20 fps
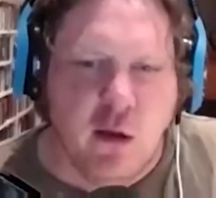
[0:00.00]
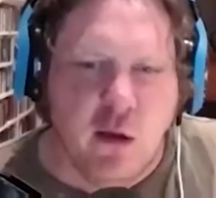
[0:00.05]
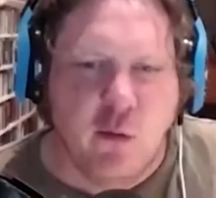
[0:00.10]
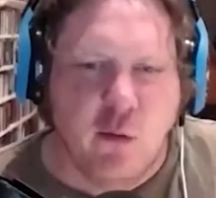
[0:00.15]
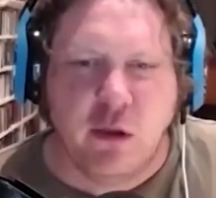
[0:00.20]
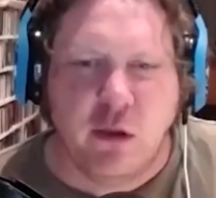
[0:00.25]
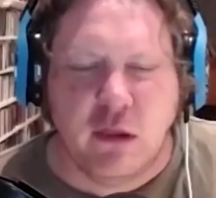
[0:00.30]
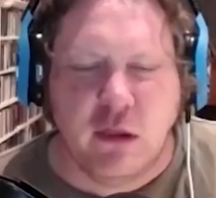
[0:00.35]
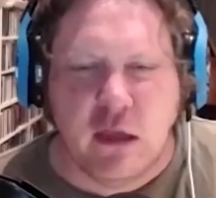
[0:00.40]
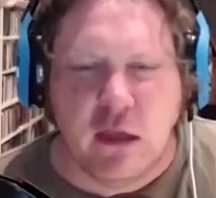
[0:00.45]

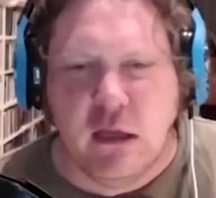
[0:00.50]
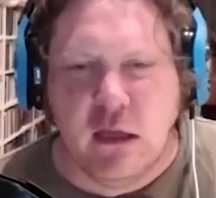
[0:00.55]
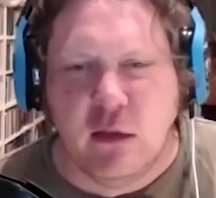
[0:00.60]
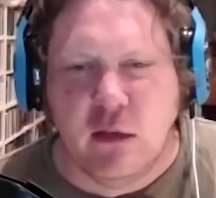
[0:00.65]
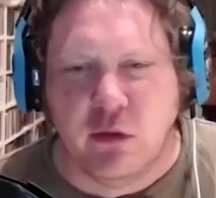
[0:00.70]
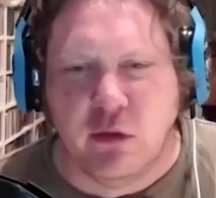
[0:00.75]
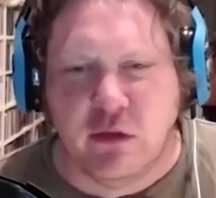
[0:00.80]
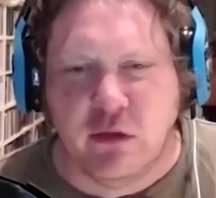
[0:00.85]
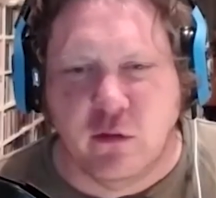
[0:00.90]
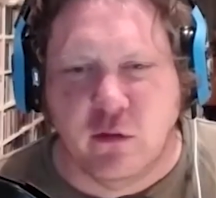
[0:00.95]
with the,
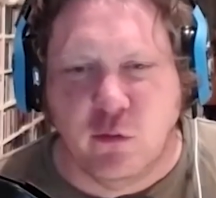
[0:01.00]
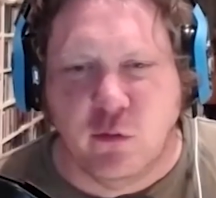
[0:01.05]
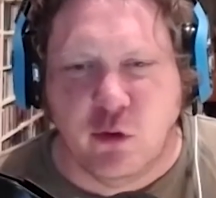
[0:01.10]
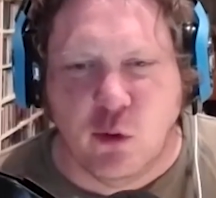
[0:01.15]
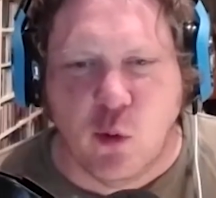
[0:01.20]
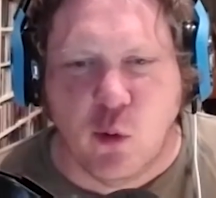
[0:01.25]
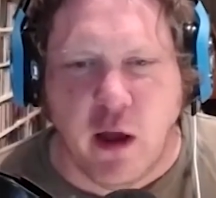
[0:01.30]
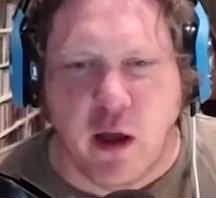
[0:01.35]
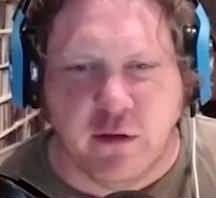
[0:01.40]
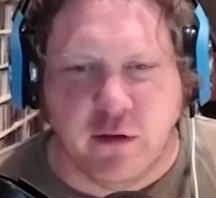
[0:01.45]
with the, the
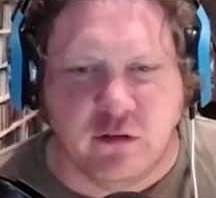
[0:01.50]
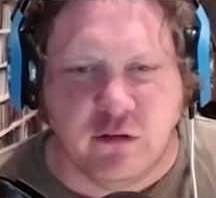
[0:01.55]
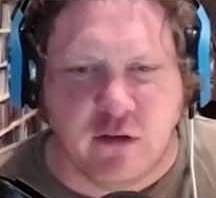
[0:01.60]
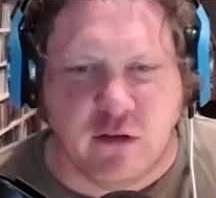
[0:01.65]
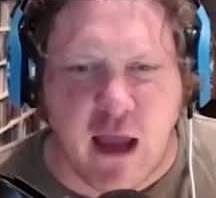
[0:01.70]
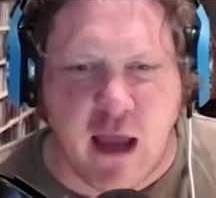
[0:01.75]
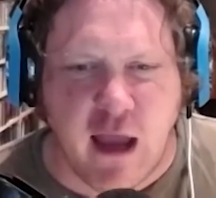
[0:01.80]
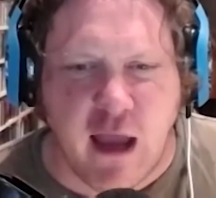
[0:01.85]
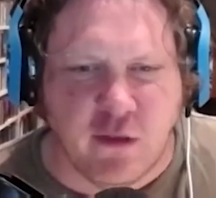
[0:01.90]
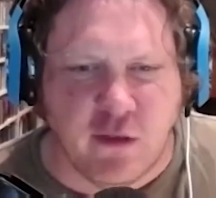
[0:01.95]
white
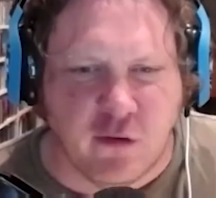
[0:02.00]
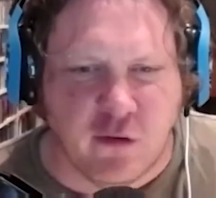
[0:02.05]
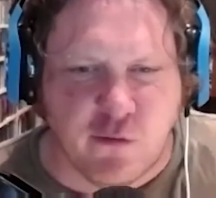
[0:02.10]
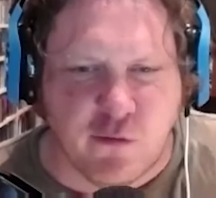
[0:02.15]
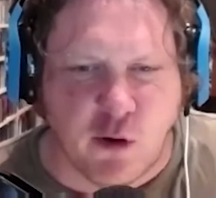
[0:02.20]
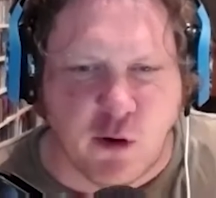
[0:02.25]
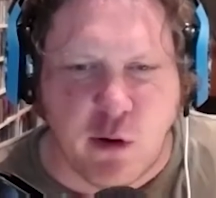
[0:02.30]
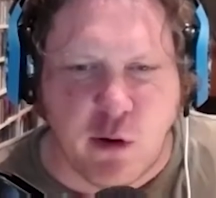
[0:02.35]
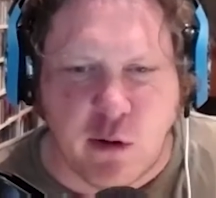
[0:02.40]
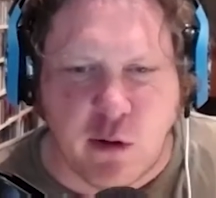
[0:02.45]
stag that's
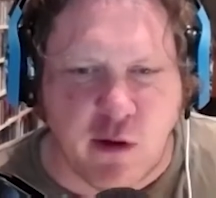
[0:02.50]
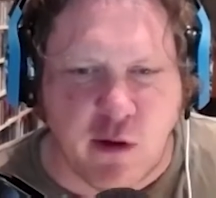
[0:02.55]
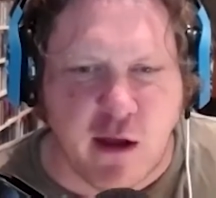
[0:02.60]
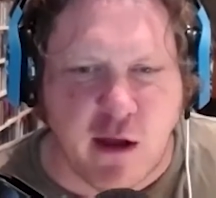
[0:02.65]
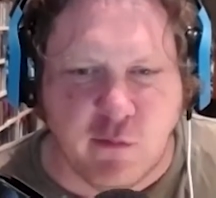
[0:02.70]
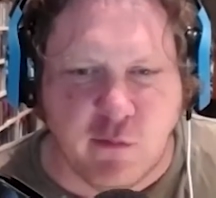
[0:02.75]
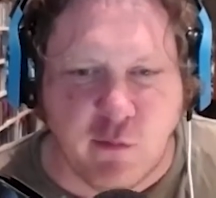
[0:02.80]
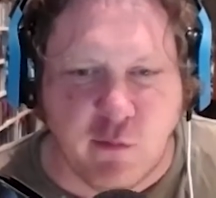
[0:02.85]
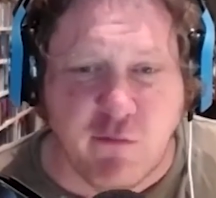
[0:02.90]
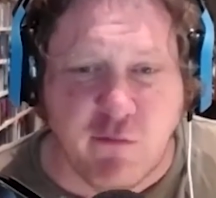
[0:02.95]
following
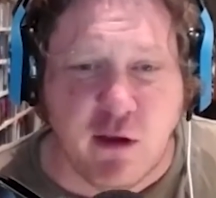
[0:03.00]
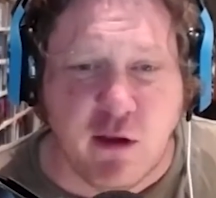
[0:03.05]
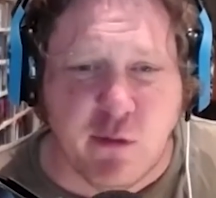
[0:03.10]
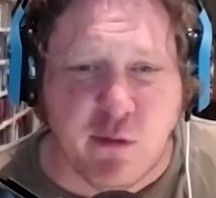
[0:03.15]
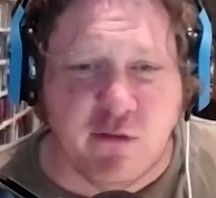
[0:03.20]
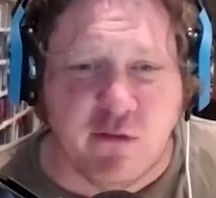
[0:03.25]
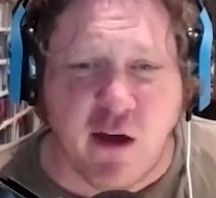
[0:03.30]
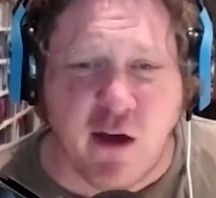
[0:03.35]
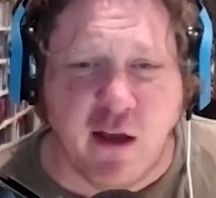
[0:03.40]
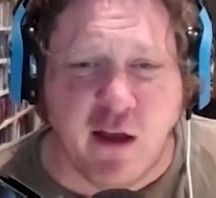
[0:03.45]
around and giving him
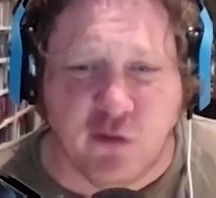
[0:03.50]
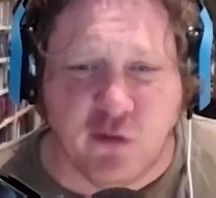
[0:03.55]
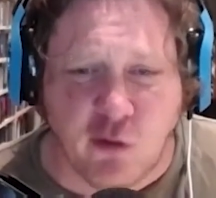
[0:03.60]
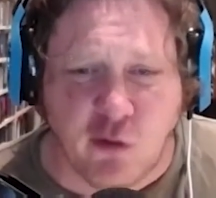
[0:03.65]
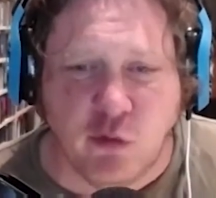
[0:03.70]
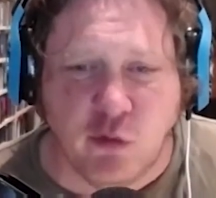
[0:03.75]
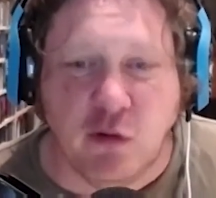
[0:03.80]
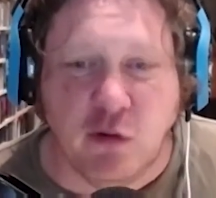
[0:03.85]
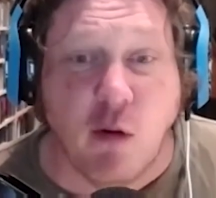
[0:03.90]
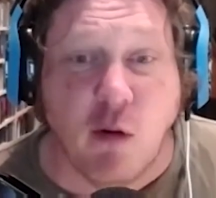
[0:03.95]
advice
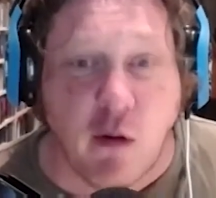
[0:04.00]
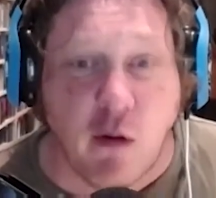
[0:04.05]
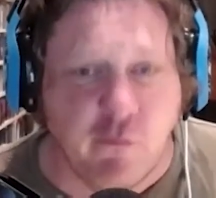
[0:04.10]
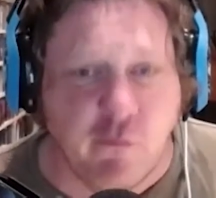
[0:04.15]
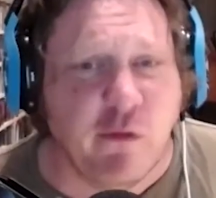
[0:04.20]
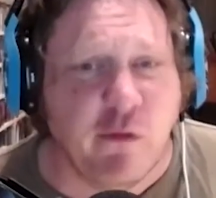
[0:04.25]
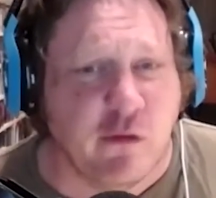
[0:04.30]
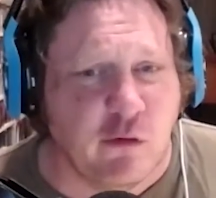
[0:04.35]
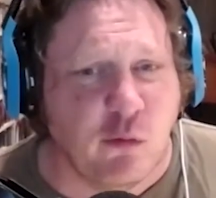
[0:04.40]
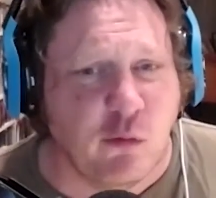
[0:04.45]
on, you know,
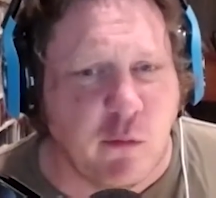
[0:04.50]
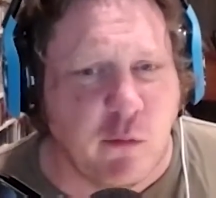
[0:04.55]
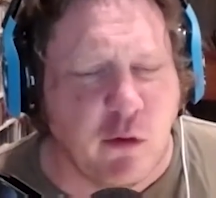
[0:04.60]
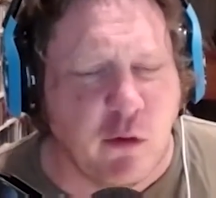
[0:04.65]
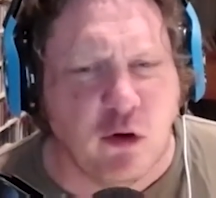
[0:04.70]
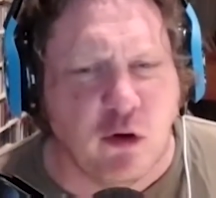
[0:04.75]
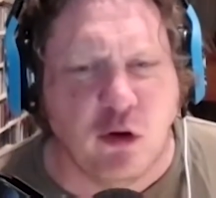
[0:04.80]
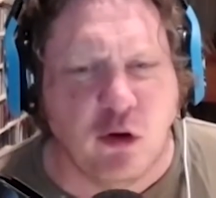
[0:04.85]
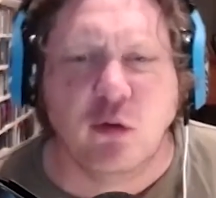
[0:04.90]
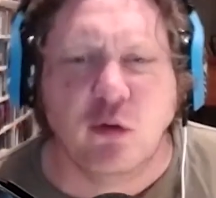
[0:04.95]
this is what I'm
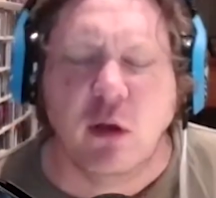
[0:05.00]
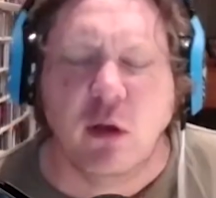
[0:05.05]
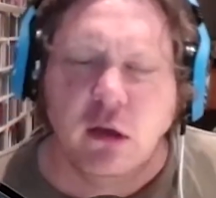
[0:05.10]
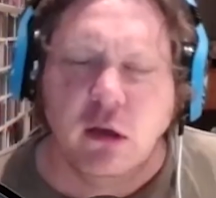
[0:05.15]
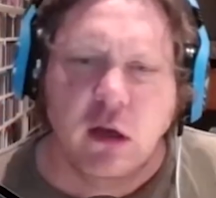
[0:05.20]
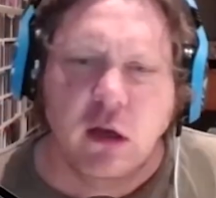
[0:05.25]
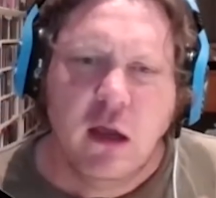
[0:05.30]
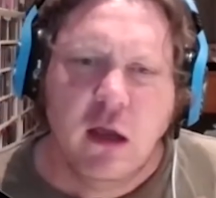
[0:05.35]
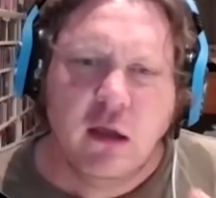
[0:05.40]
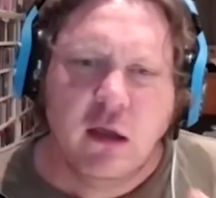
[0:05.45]
going to do. And,
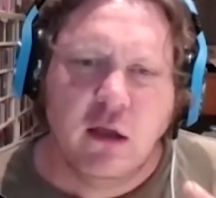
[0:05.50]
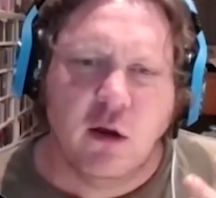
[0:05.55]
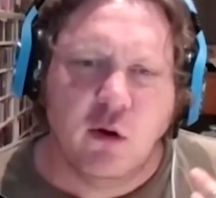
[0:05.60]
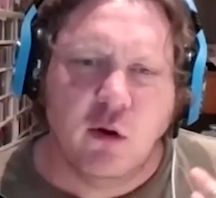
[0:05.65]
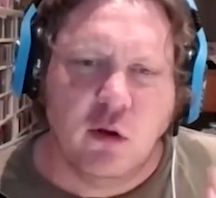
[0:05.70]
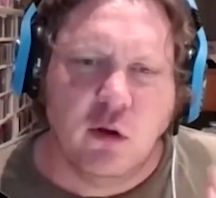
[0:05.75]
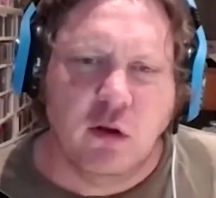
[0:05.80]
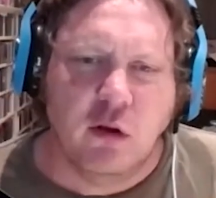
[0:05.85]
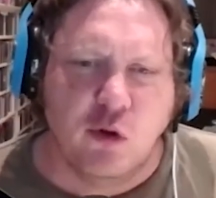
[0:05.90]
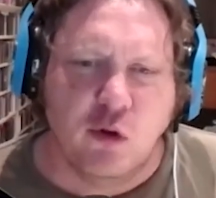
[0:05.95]
you know,
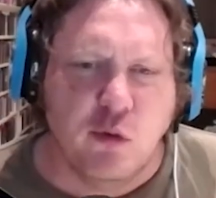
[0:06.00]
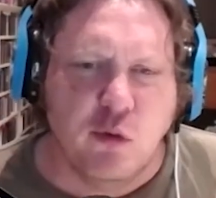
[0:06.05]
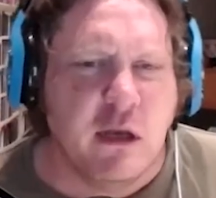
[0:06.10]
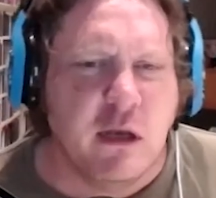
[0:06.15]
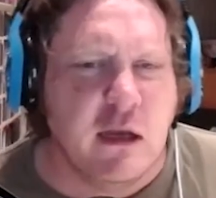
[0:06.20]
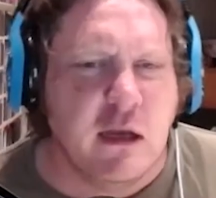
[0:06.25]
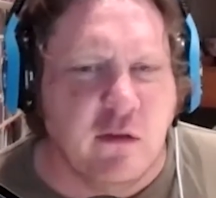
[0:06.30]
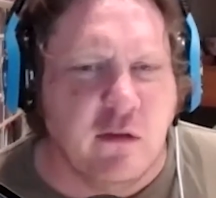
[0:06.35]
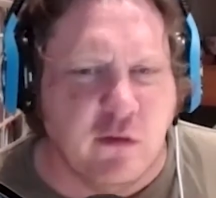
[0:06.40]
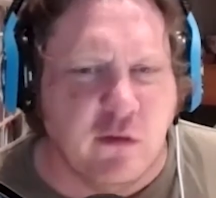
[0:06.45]

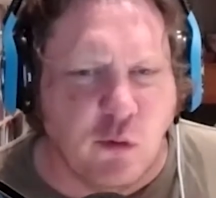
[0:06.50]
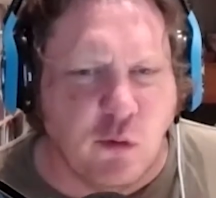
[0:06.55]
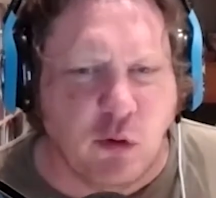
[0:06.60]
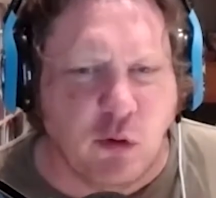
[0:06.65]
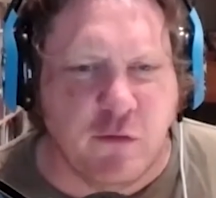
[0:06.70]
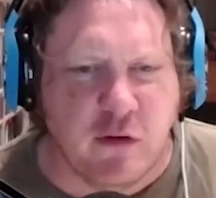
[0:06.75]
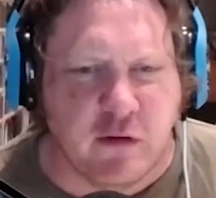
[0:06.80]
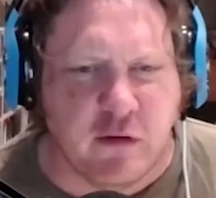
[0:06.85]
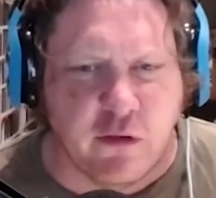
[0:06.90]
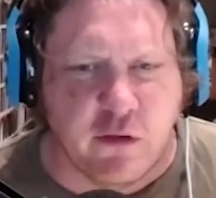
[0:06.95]
Eumenes and all
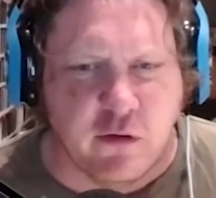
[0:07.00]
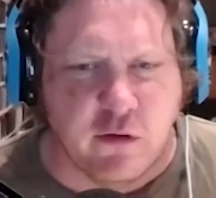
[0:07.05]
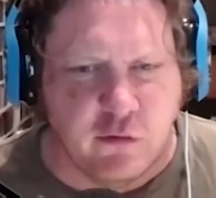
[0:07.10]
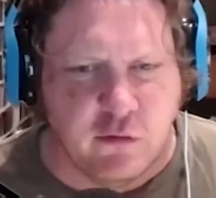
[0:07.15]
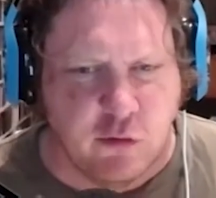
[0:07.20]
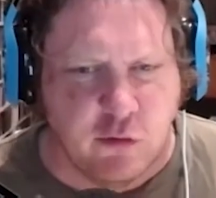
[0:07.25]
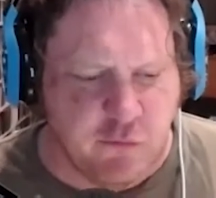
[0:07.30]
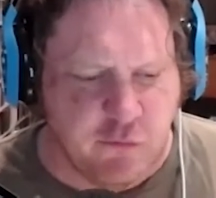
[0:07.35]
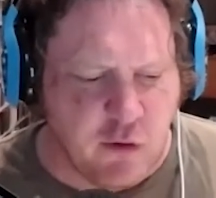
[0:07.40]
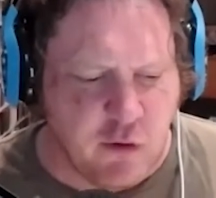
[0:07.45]
of these
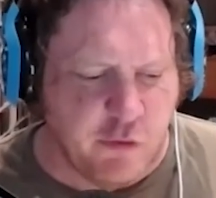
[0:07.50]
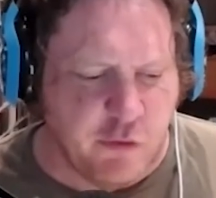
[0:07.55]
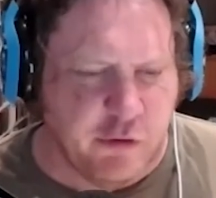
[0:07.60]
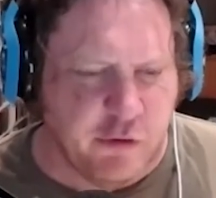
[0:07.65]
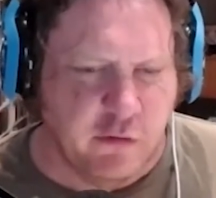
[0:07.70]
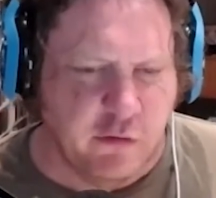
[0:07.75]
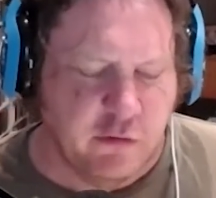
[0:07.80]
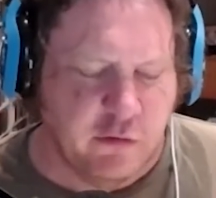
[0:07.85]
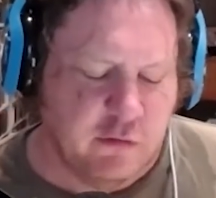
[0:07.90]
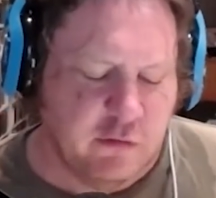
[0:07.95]
others who've got
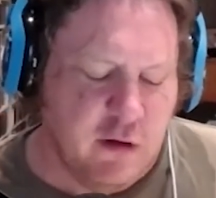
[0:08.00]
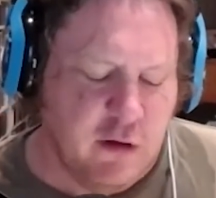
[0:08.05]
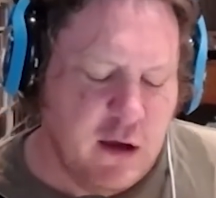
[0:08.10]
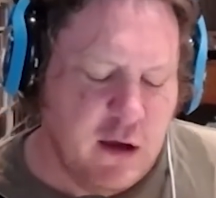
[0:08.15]
this